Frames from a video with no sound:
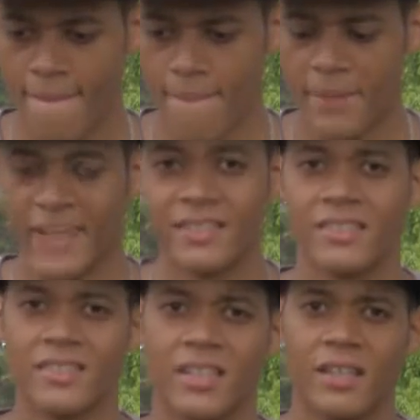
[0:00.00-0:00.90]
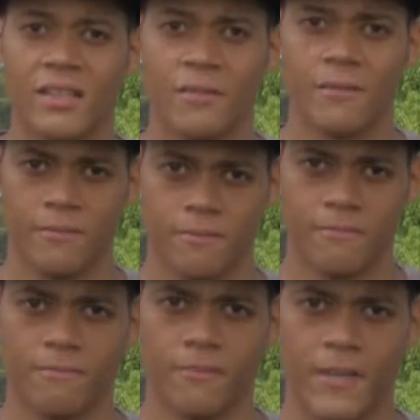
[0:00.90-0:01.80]
Pisces ascendant.
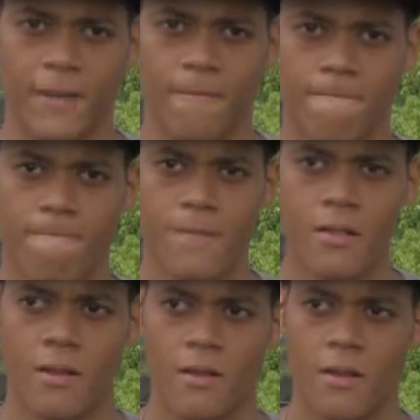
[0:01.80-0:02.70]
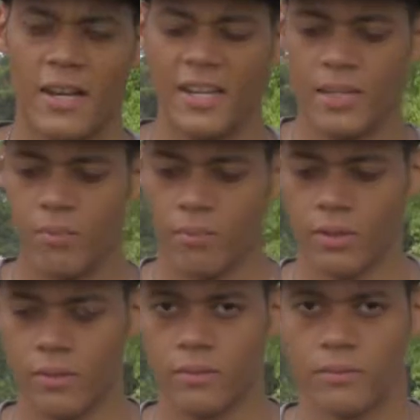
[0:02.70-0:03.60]
Okay,
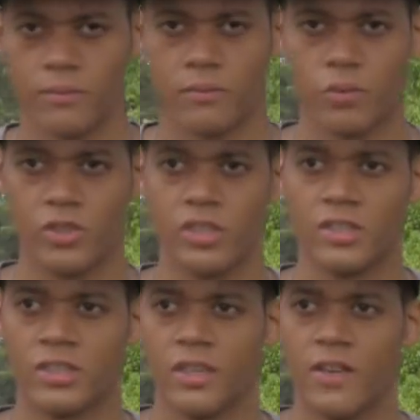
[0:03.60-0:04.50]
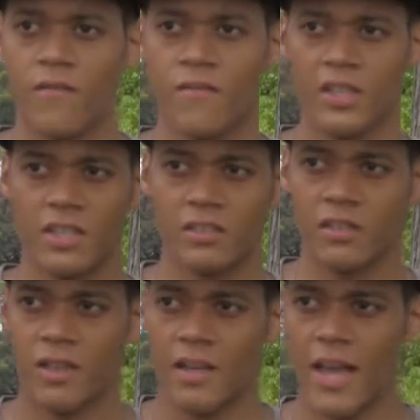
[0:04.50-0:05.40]
Libra, which is
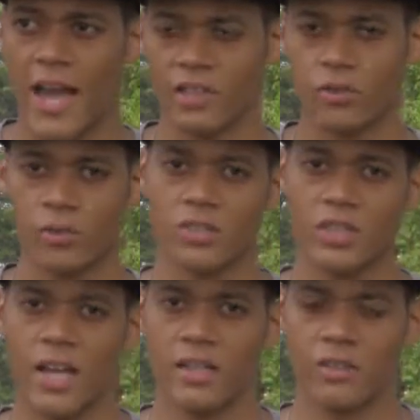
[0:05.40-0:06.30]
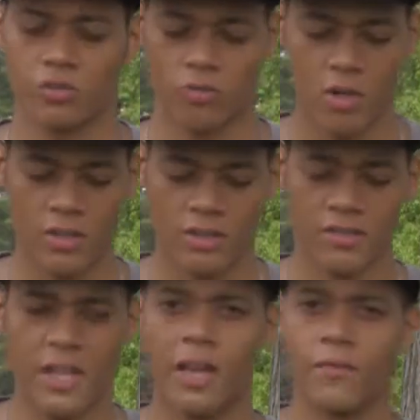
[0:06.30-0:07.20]
Venus actual sign, the strongest
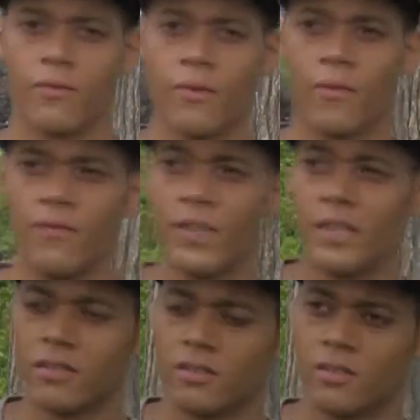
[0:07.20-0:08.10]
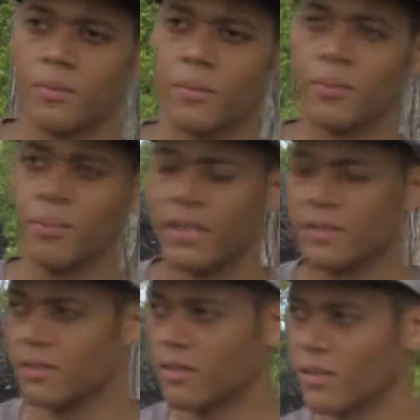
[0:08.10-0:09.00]
sign for Venus to be
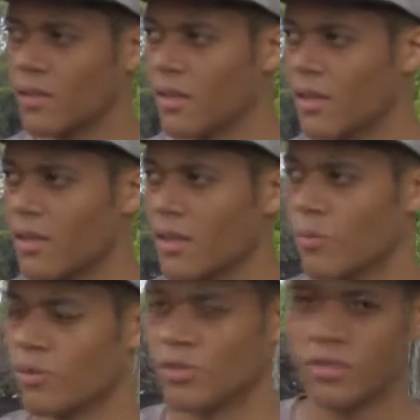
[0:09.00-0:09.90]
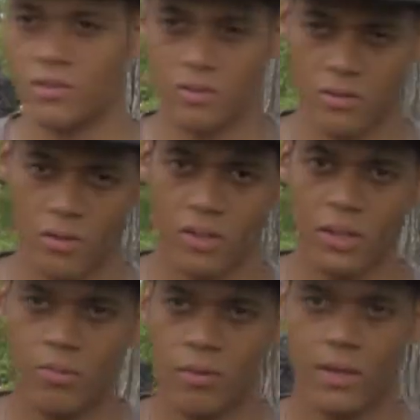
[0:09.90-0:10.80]
placed in, which is, you know,
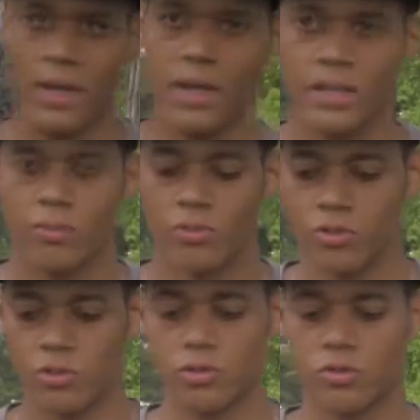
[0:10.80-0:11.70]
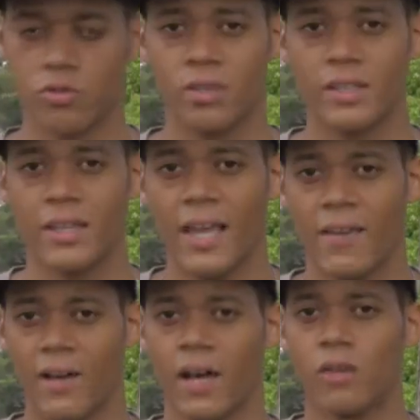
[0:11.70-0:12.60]
Libra, and Libra is controlling the
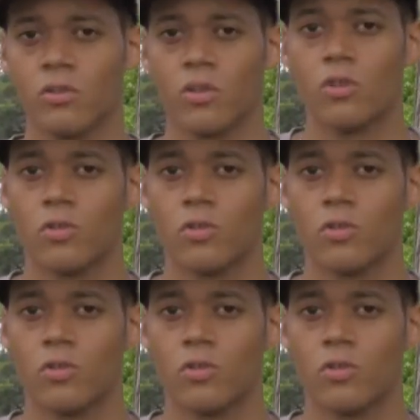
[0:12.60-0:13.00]
8th house.